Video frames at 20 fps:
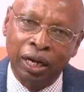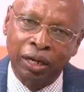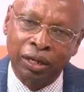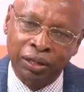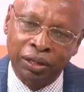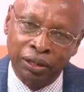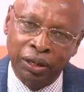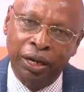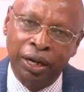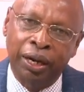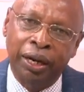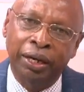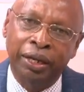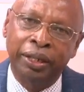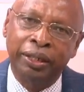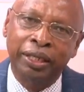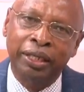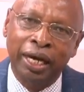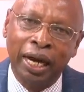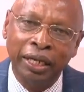uh,
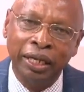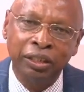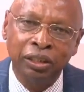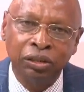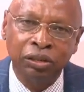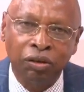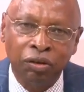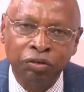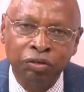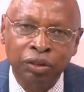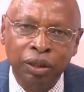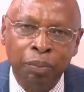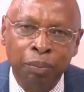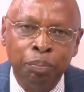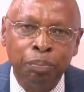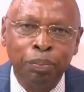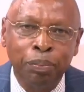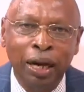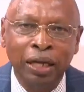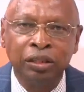it cuts off
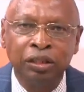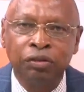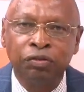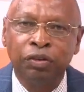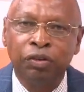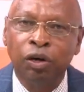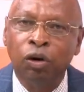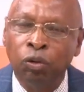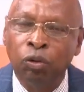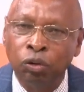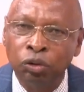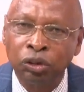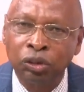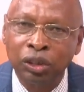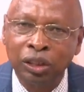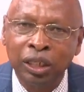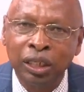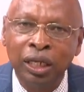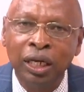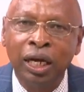some parts of the
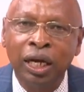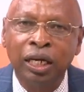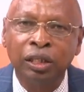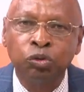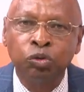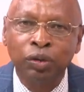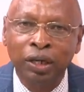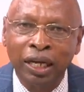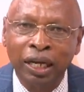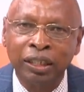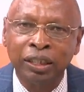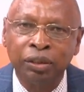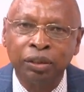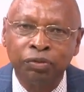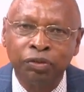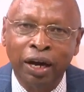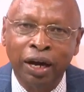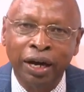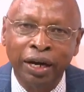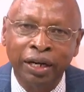host as well as
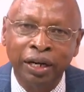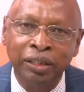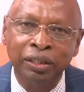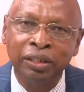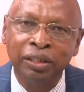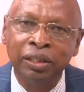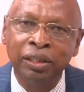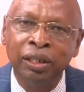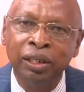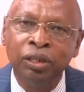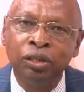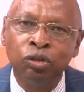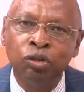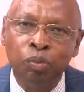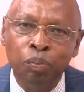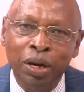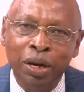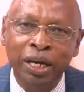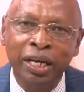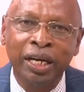virus
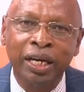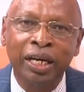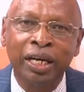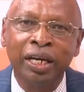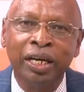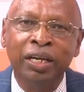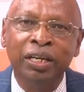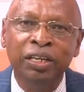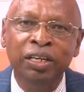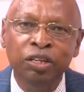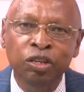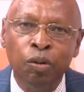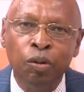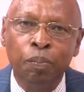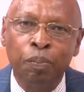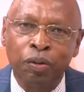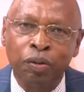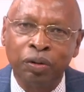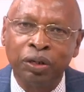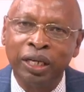to make New
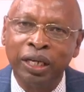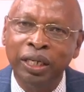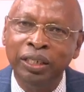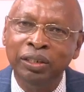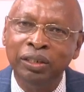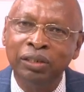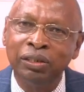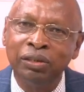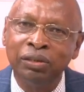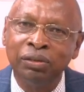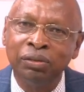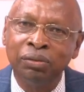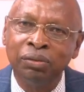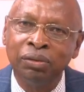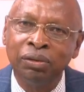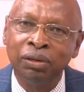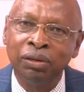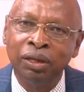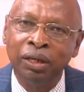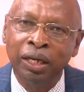proteins.
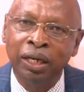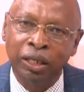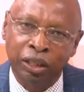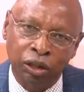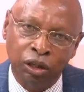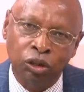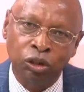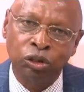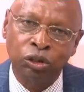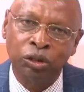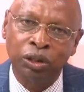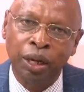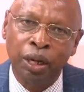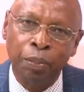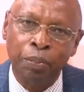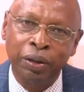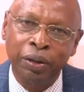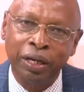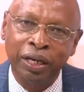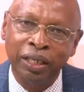It also
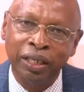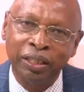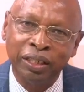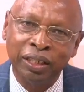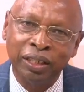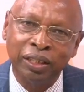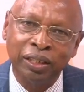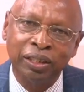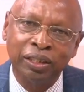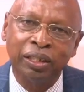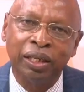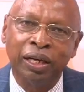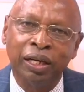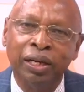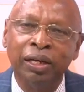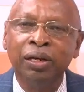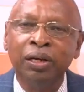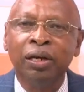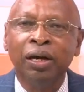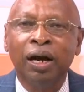replicates its
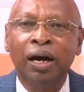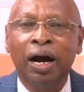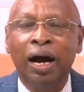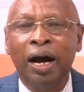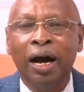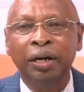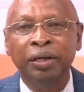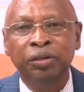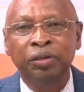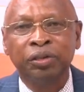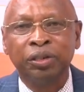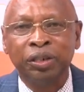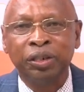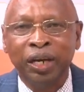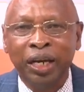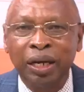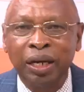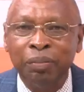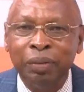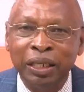uh, uh,
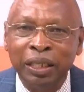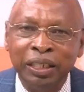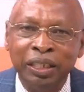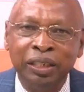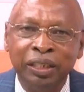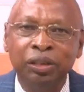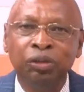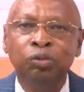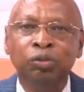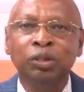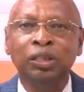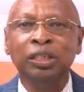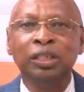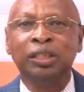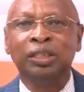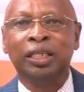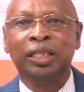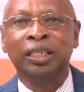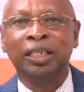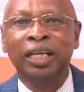nucleic material, which
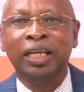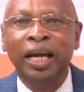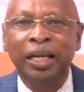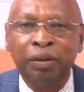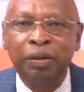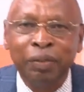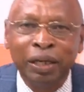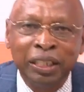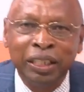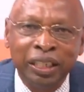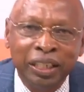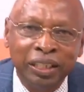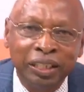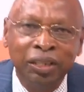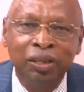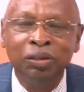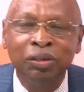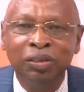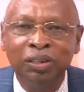is the genetic material,